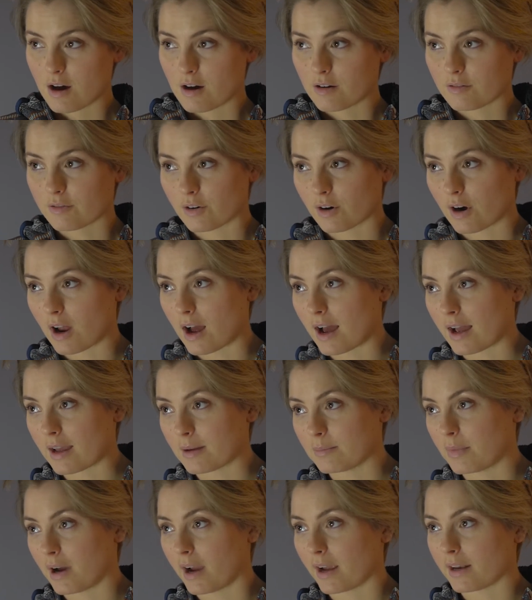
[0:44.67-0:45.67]
For I
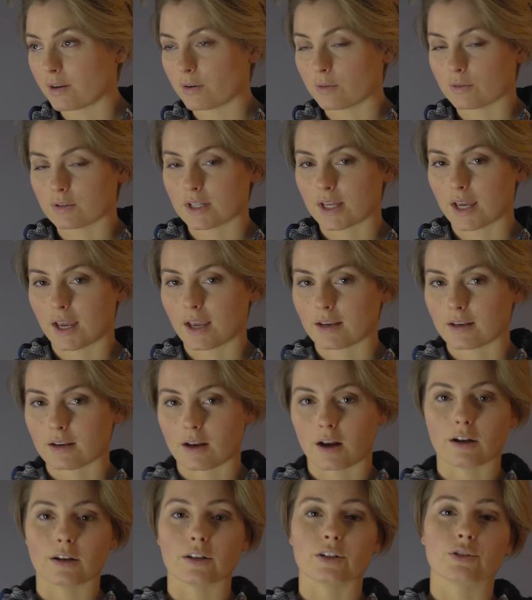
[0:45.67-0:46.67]
mine own gain,
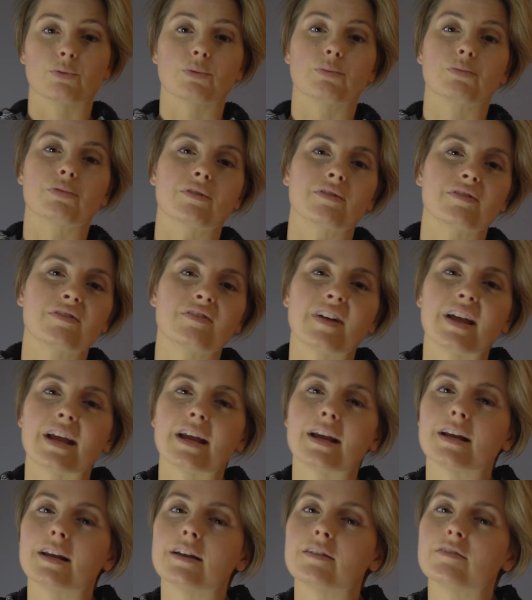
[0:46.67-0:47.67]
knowledge would
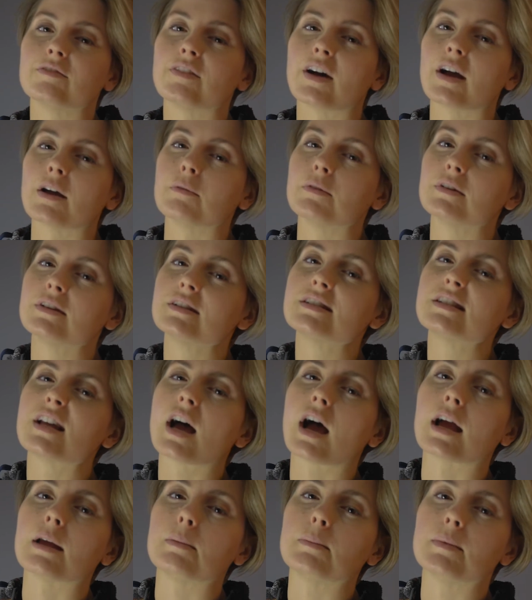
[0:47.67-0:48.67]
profane if I would
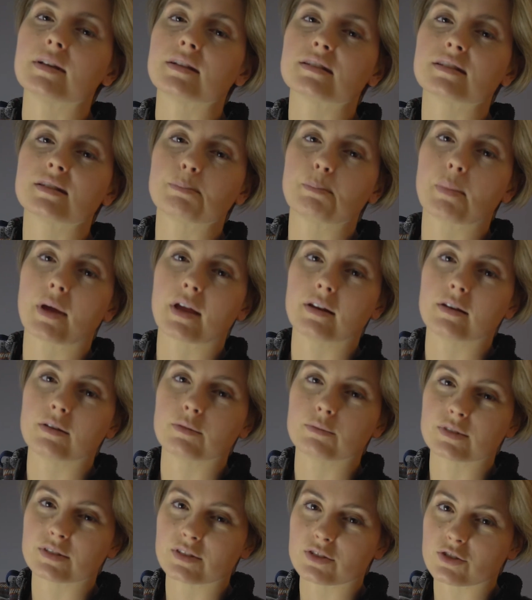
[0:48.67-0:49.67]
time expend
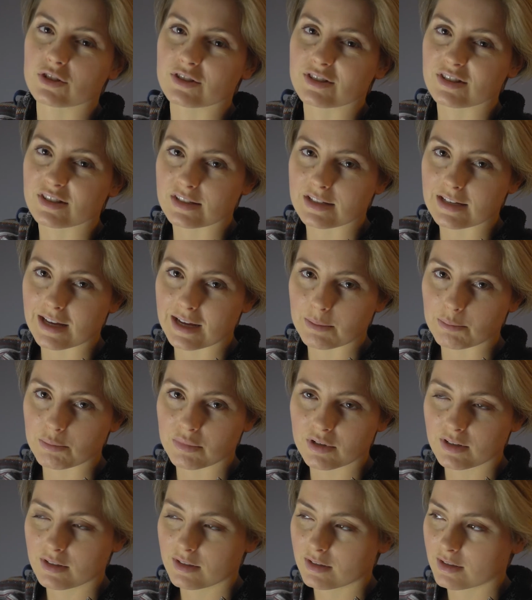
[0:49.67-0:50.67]
with such a snipe,
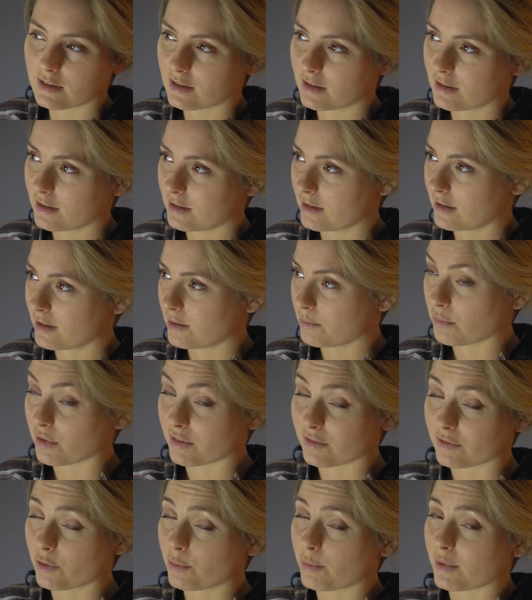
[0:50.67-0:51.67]

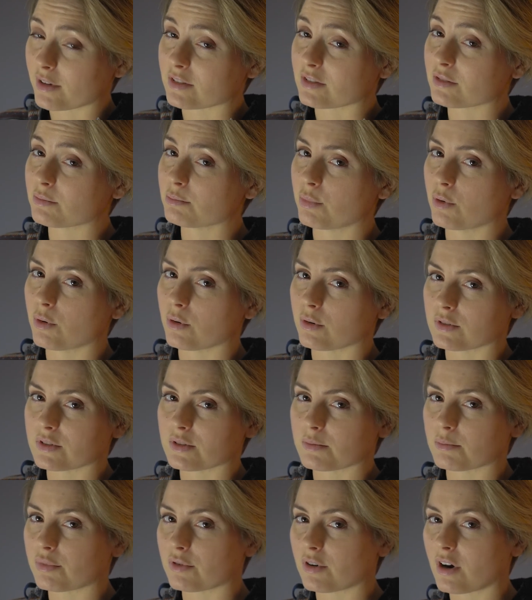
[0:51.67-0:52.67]
but for my sport
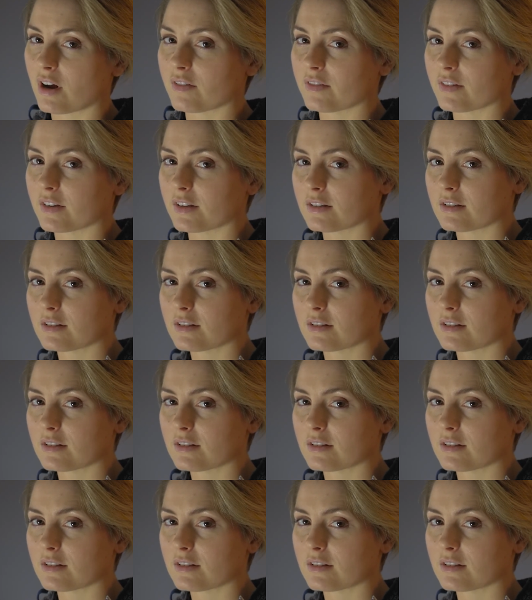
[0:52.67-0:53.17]
and profit.